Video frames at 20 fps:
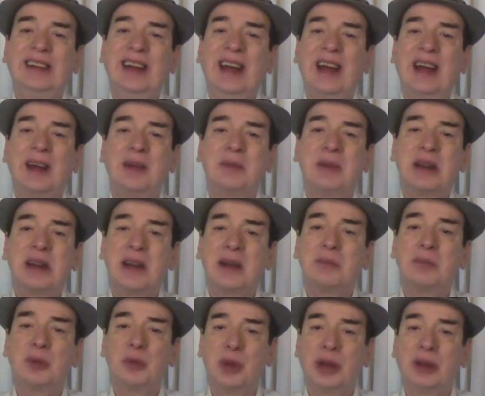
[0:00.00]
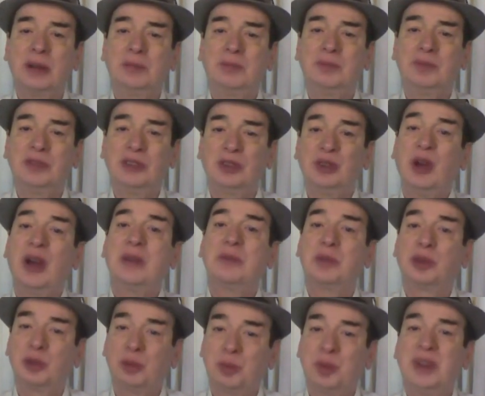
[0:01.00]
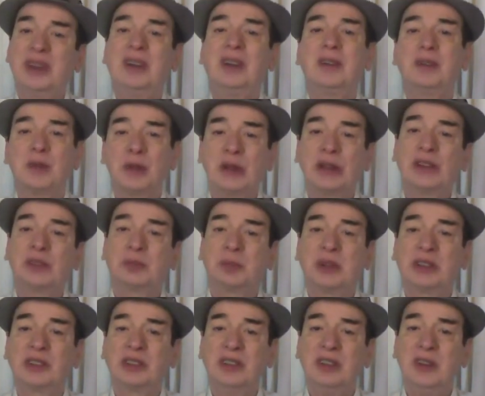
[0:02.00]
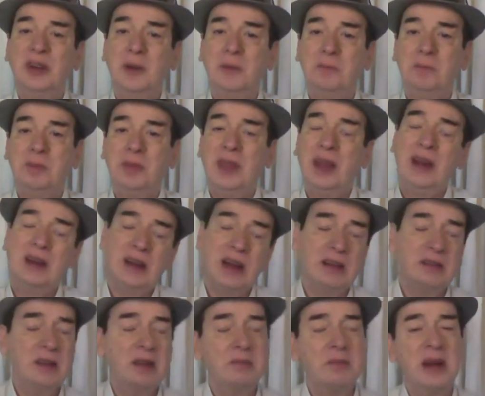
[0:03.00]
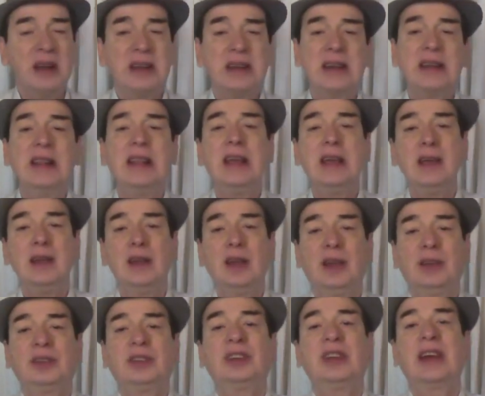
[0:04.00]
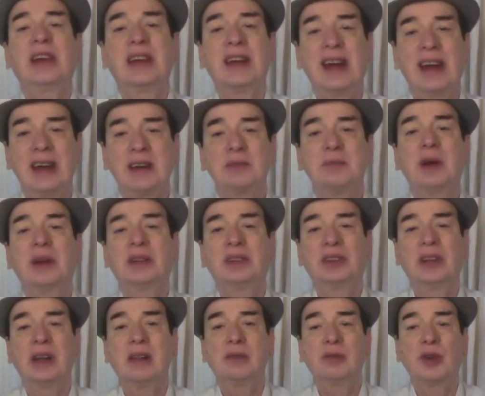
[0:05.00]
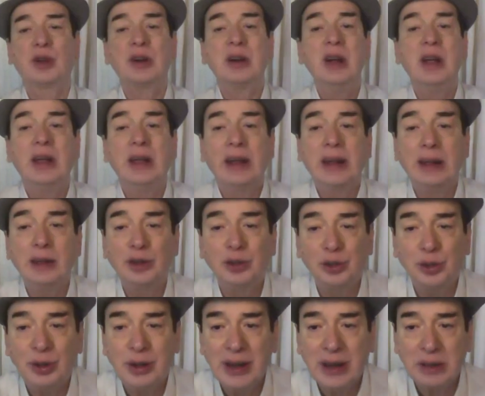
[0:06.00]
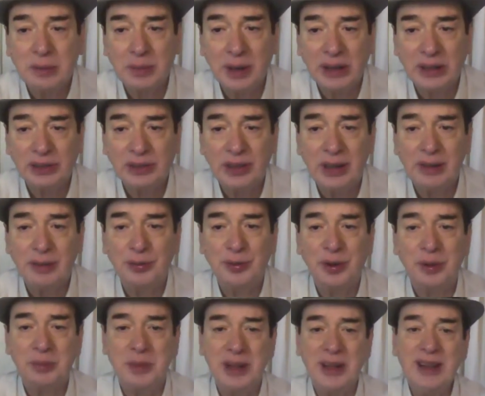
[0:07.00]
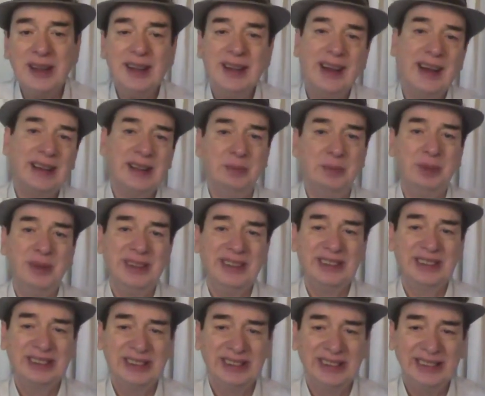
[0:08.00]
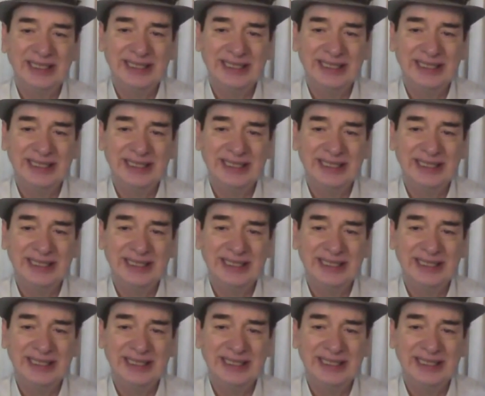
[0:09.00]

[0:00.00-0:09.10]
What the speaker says: am and I'm doing. So I'm superior to this person, and I will mentally segregate myself or insulate myself from the other person.